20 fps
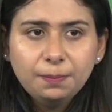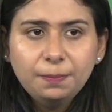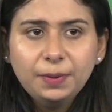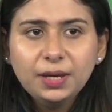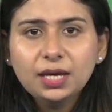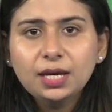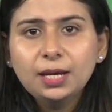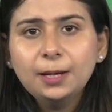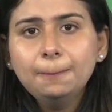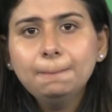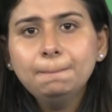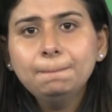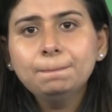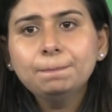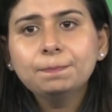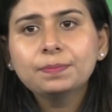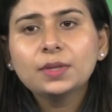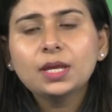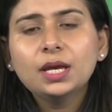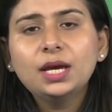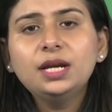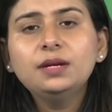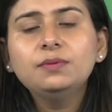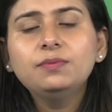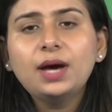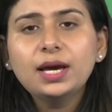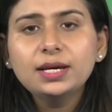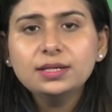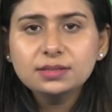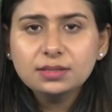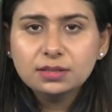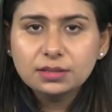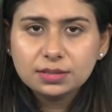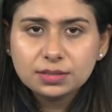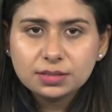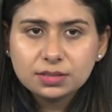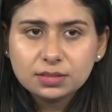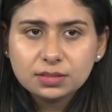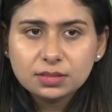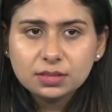they become
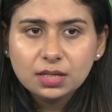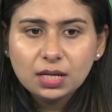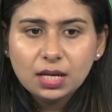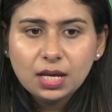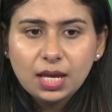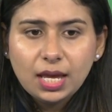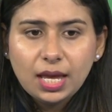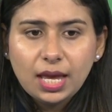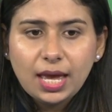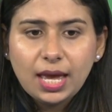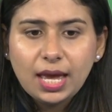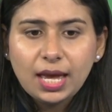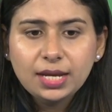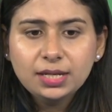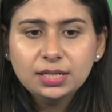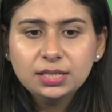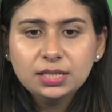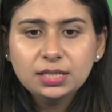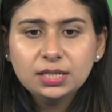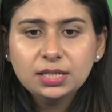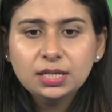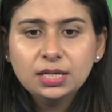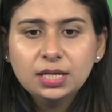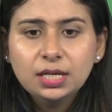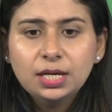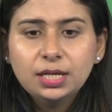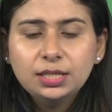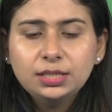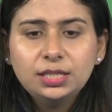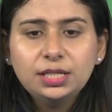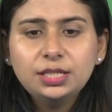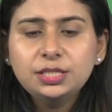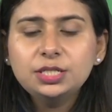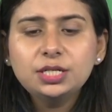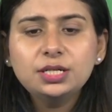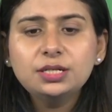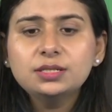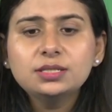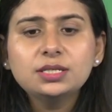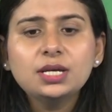advisors, and
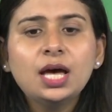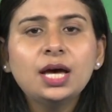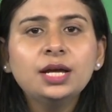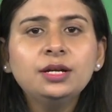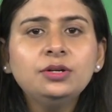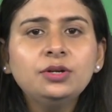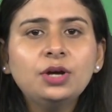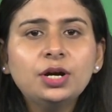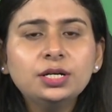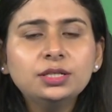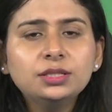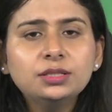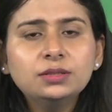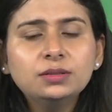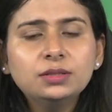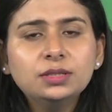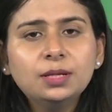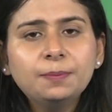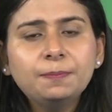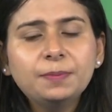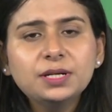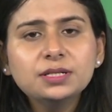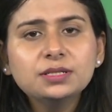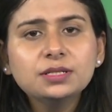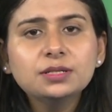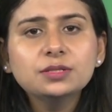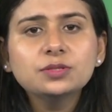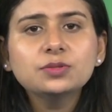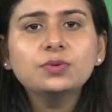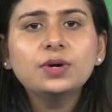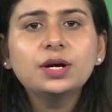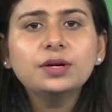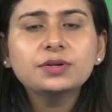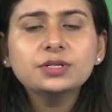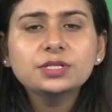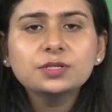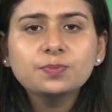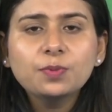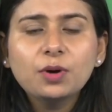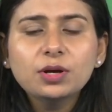teachers are not the persons who are
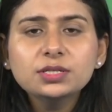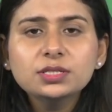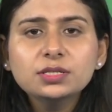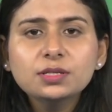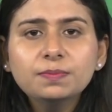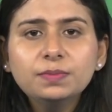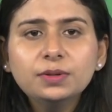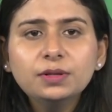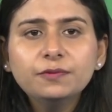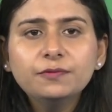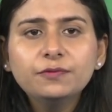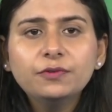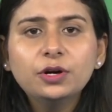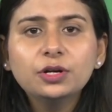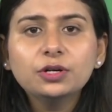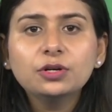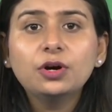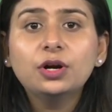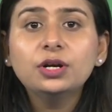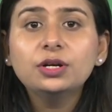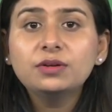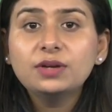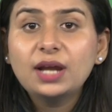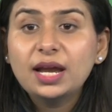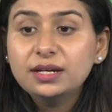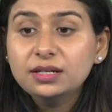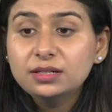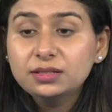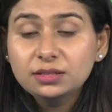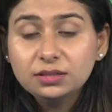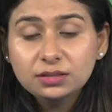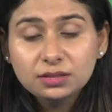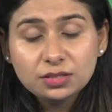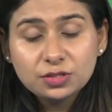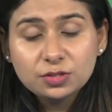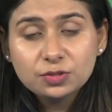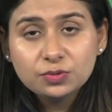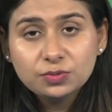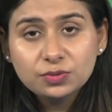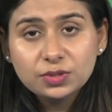responsible for contradicting
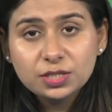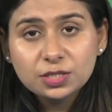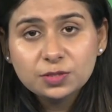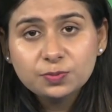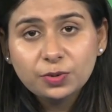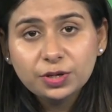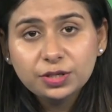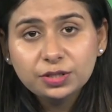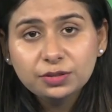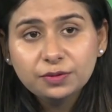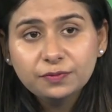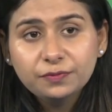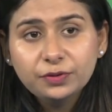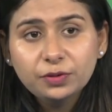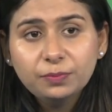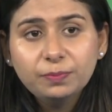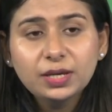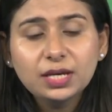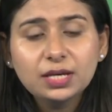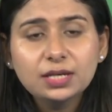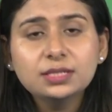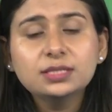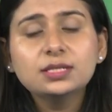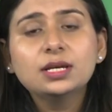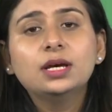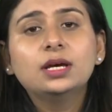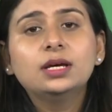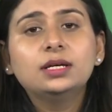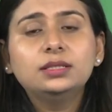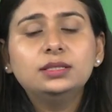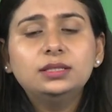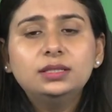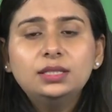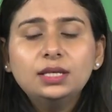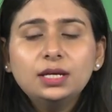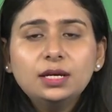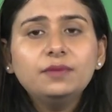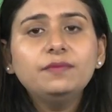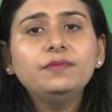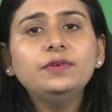the student's point of view, because
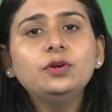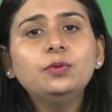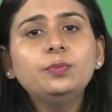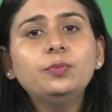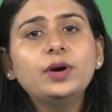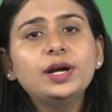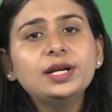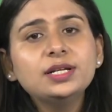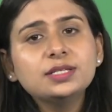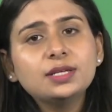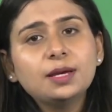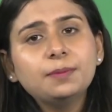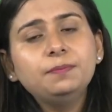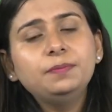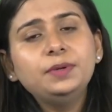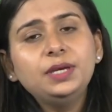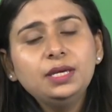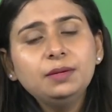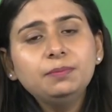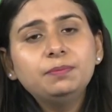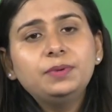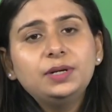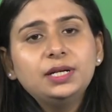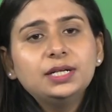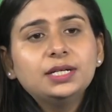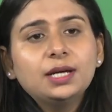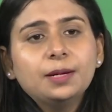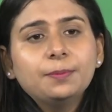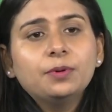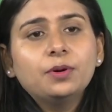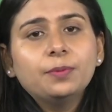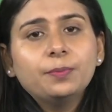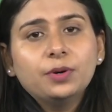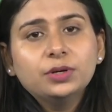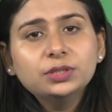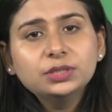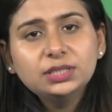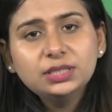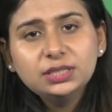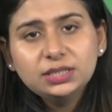their viewpoints are being built up
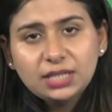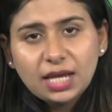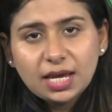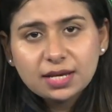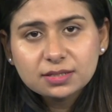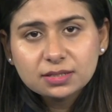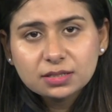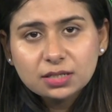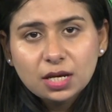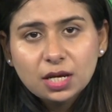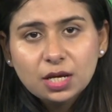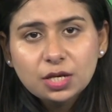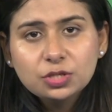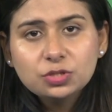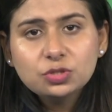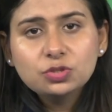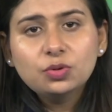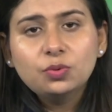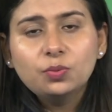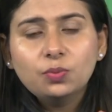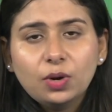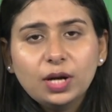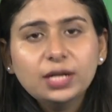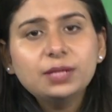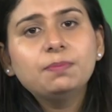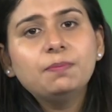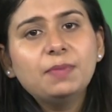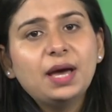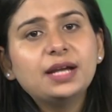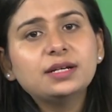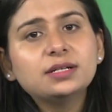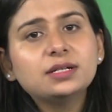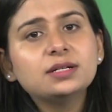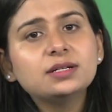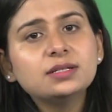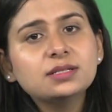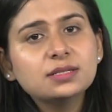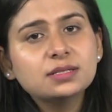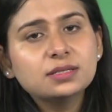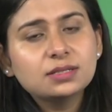upon the text. So, what
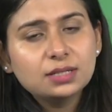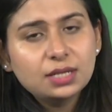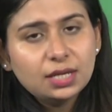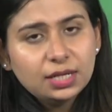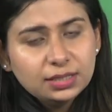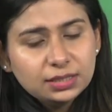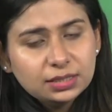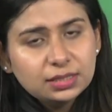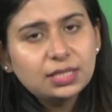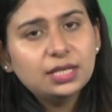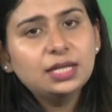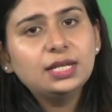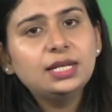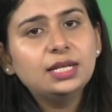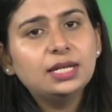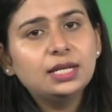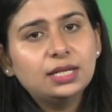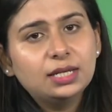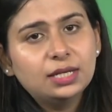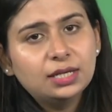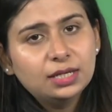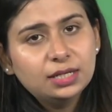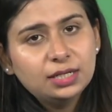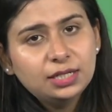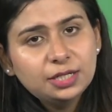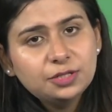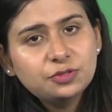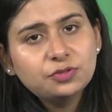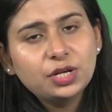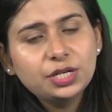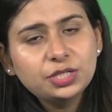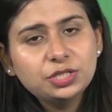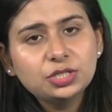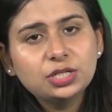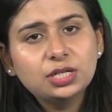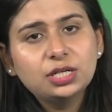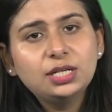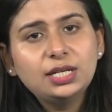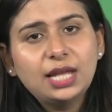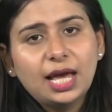matters in the
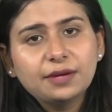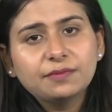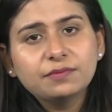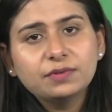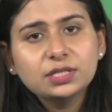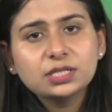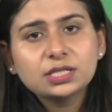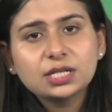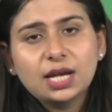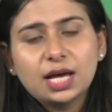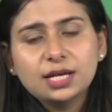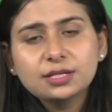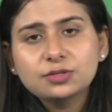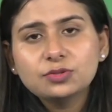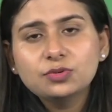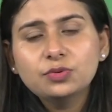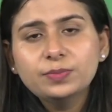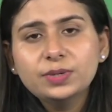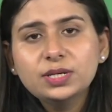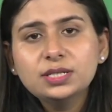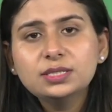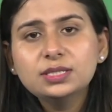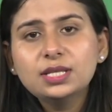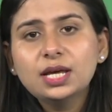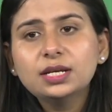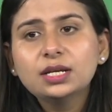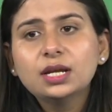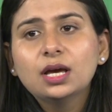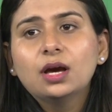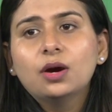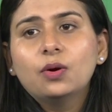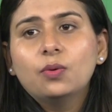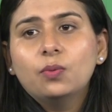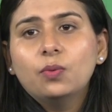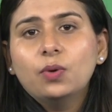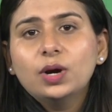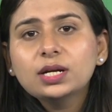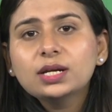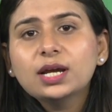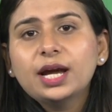literature language classroom is that
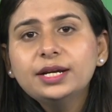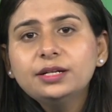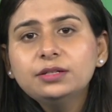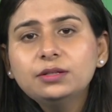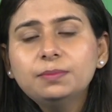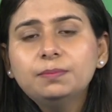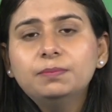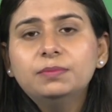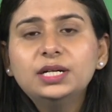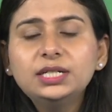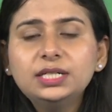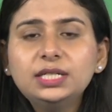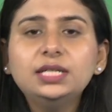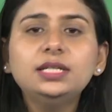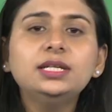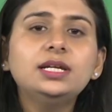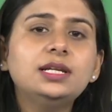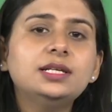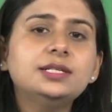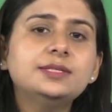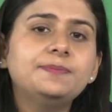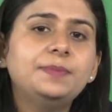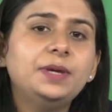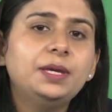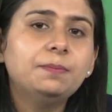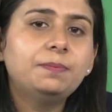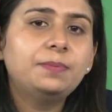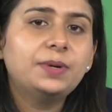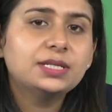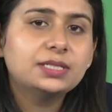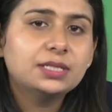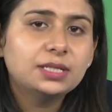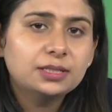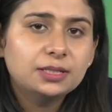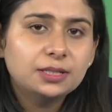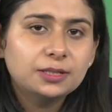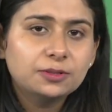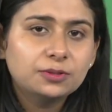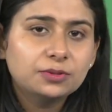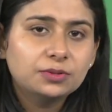what kind of material is being
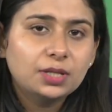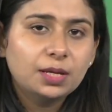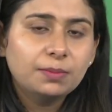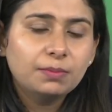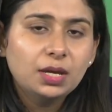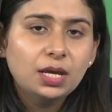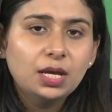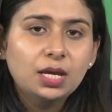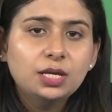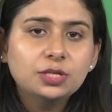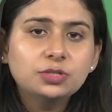presented to them.